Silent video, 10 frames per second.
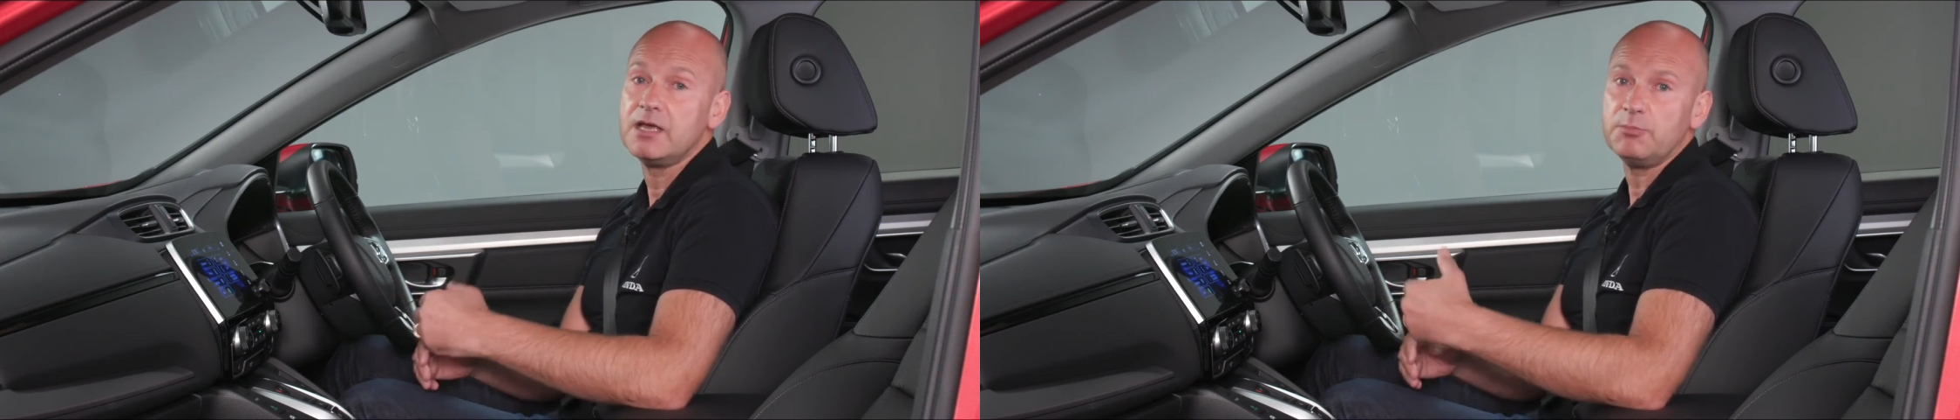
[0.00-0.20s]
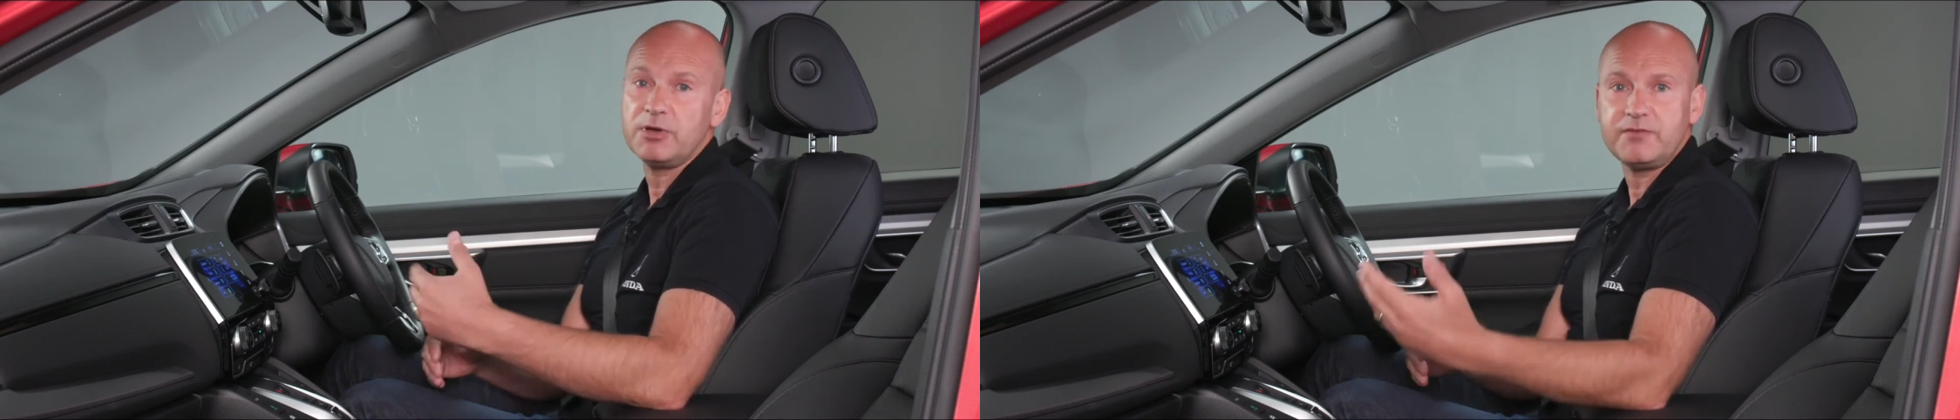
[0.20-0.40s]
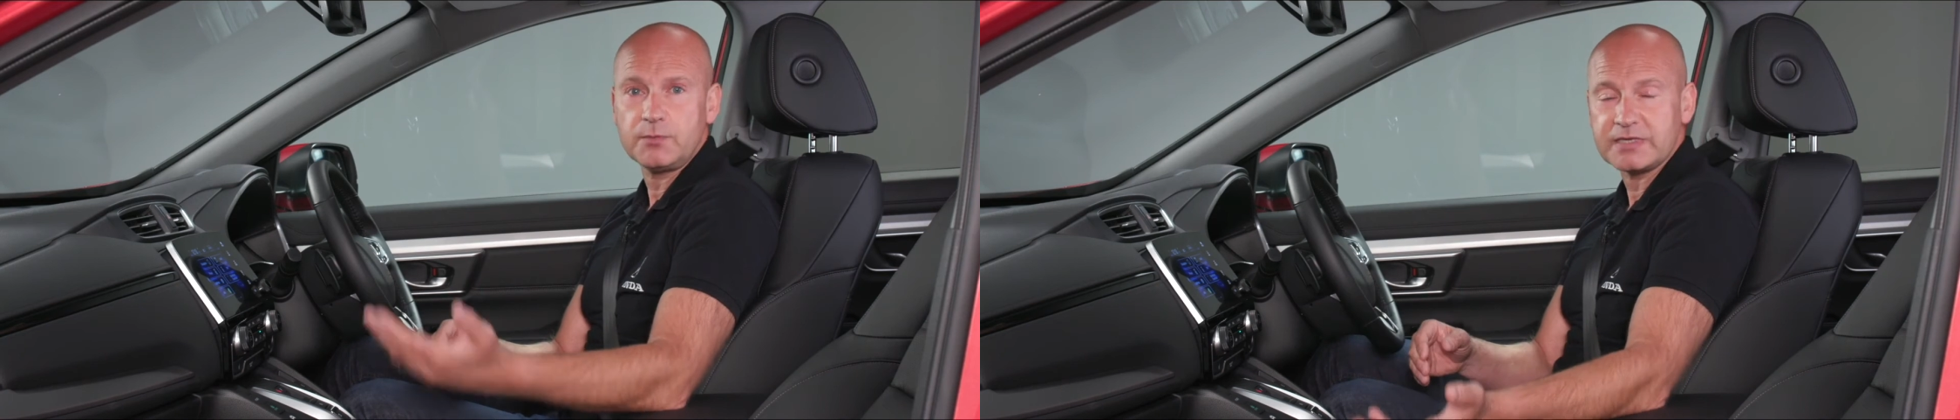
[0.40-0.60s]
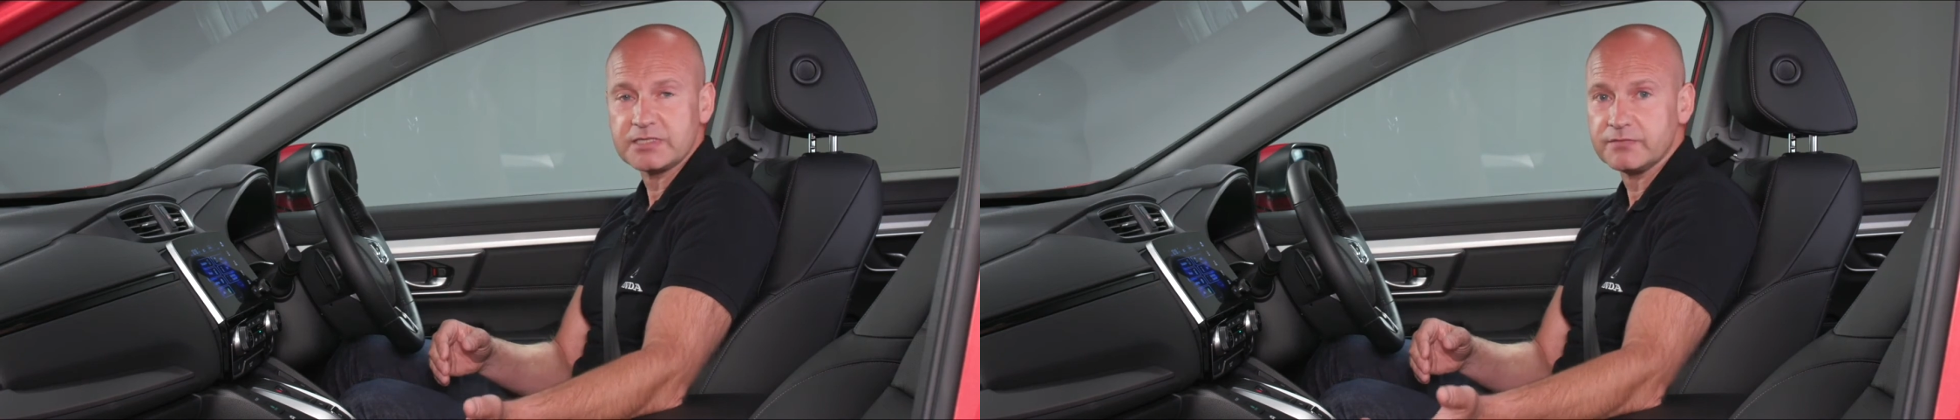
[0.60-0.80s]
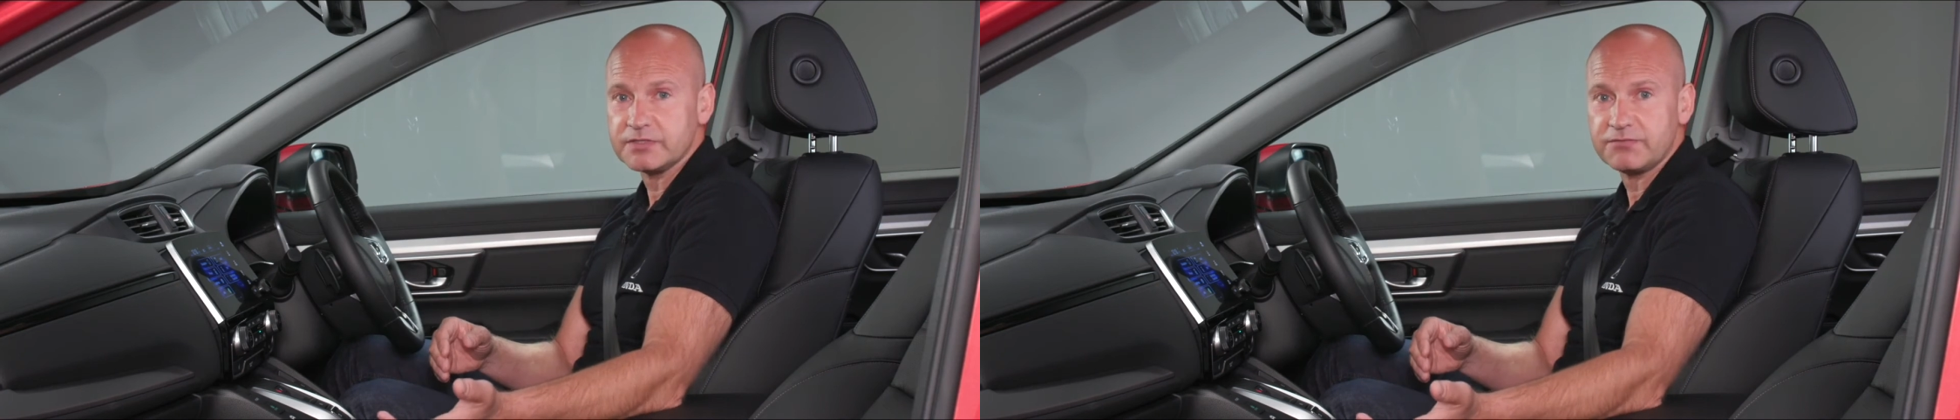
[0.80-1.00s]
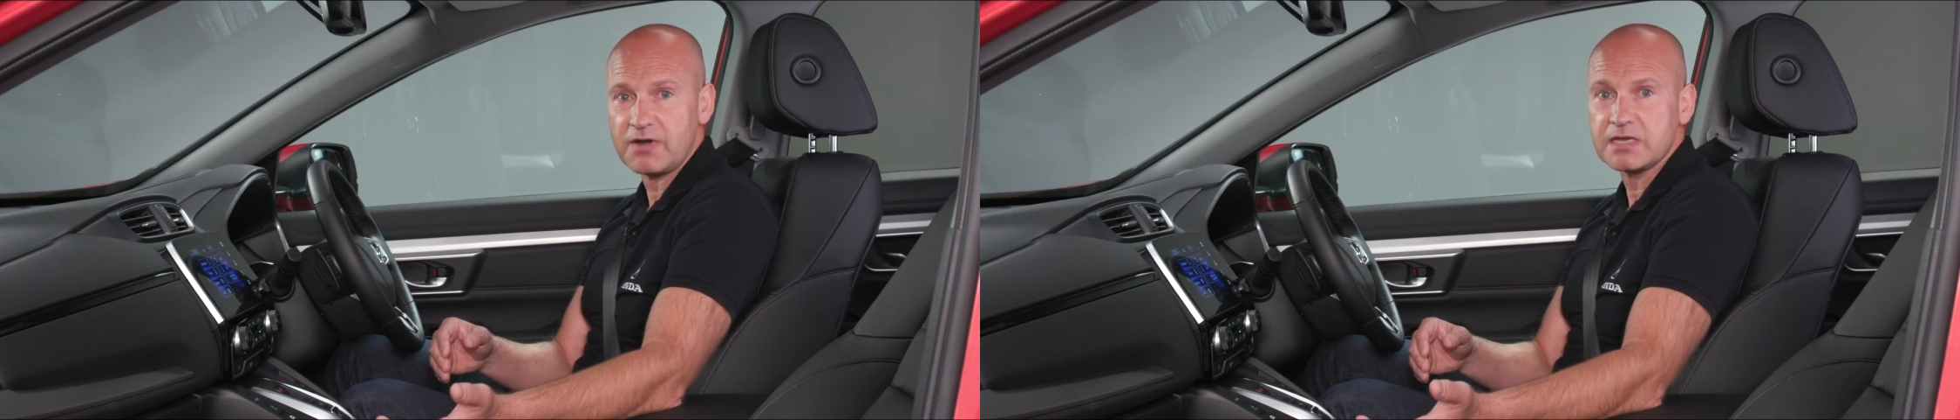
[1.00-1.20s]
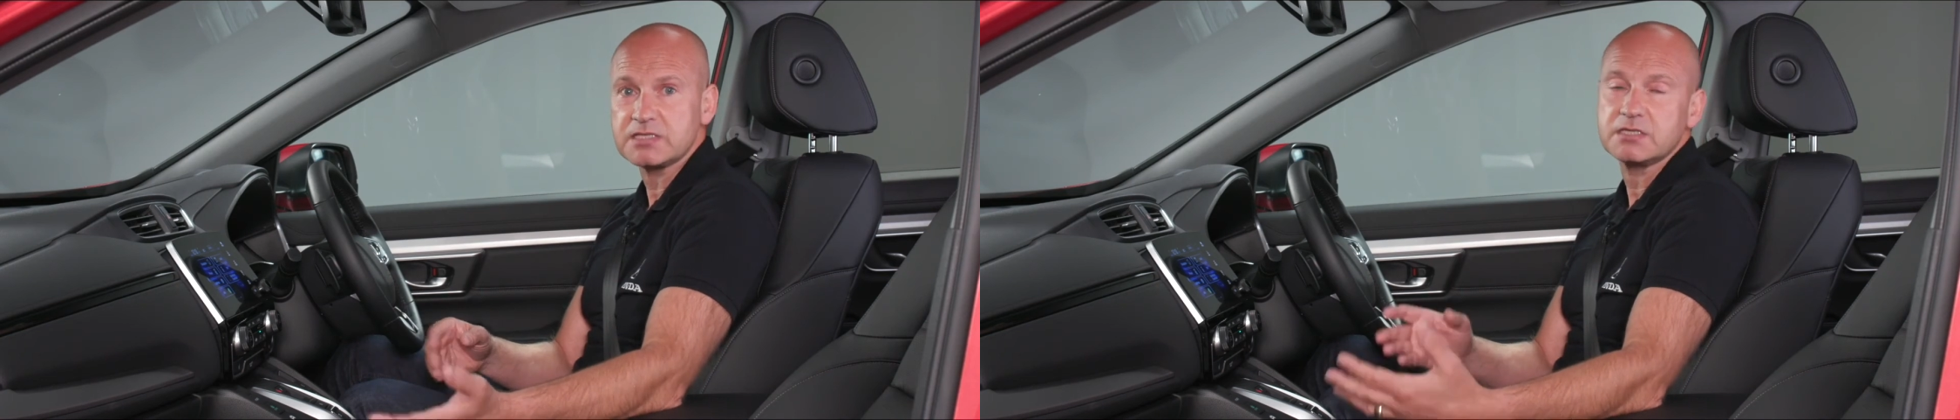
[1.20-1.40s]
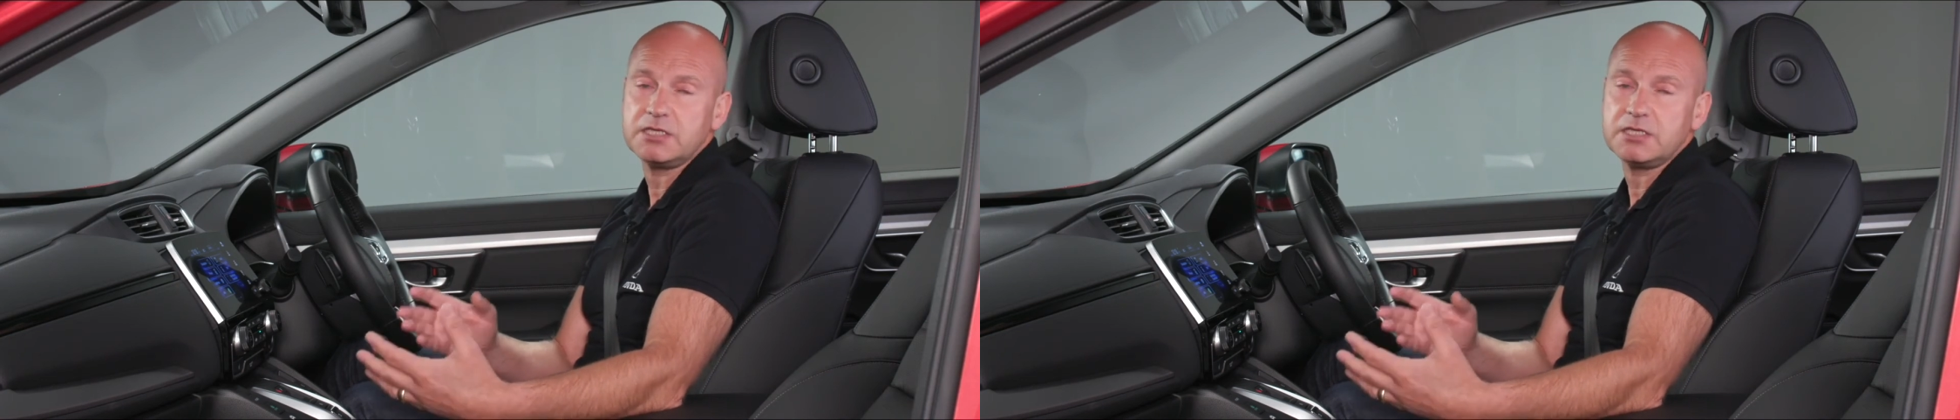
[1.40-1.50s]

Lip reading: But if you went over to France,